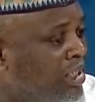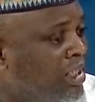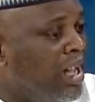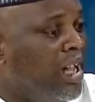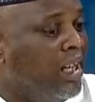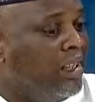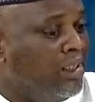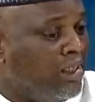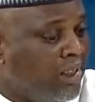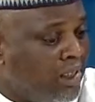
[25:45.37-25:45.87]

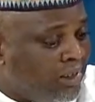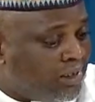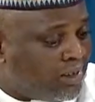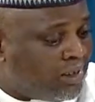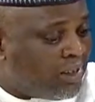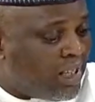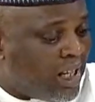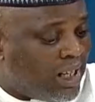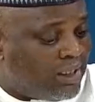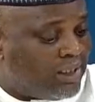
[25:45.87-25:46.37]
And
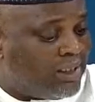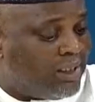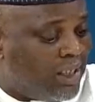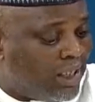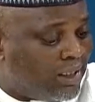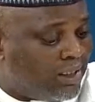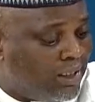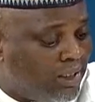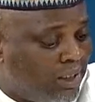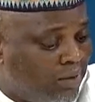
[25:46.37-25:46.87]
start
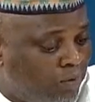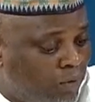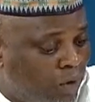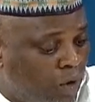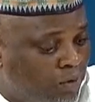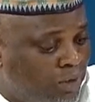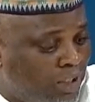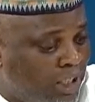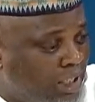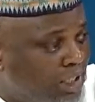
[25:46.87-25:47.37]
getting
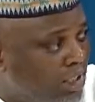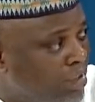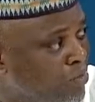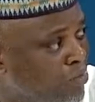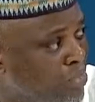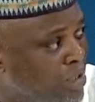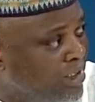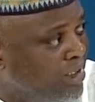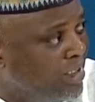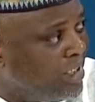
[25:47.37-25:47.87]
involved in the
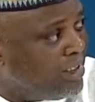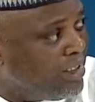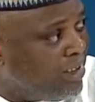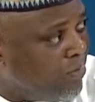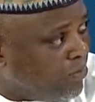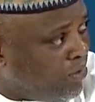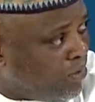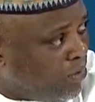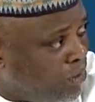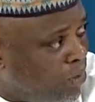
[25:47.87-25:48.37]
business.
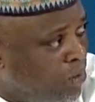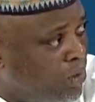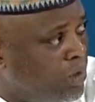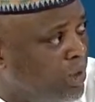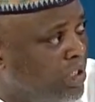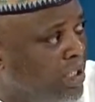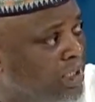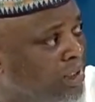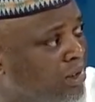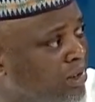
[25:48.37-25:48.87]
If you know you
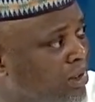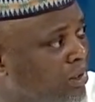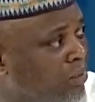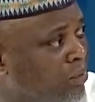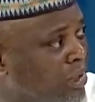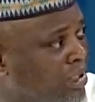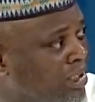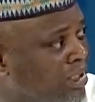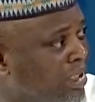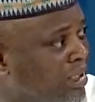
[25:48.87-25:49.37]
can do the
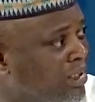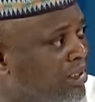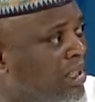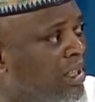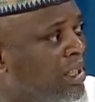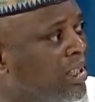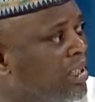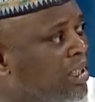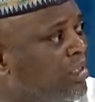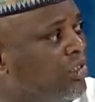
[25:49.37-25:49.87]
business,
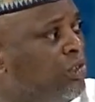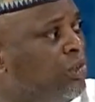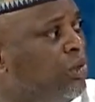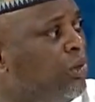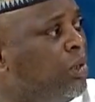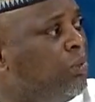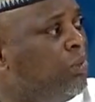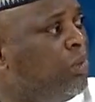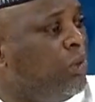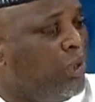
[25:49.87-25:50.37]
it's
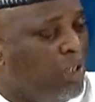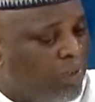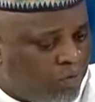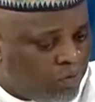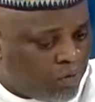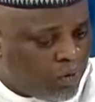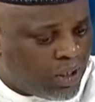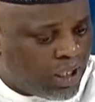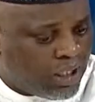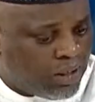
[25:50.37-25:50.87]
doable.
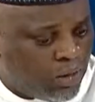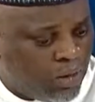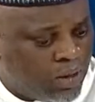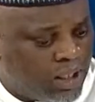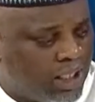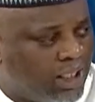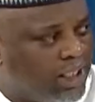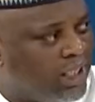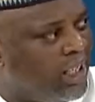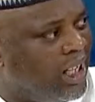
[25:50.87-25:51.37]
If you can look
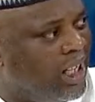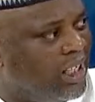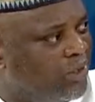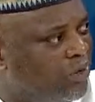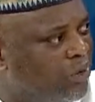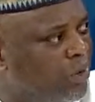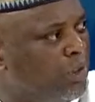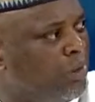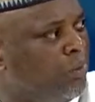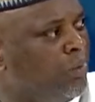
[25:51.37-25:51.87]
at the cash
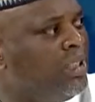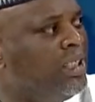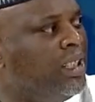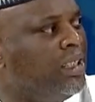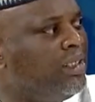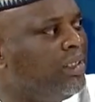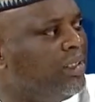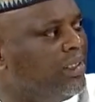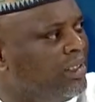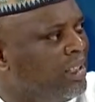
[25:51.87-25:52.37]
flow, the
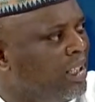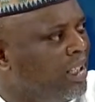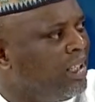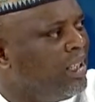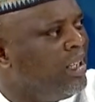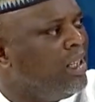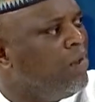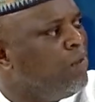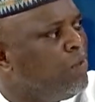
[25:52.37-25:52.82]
business is there.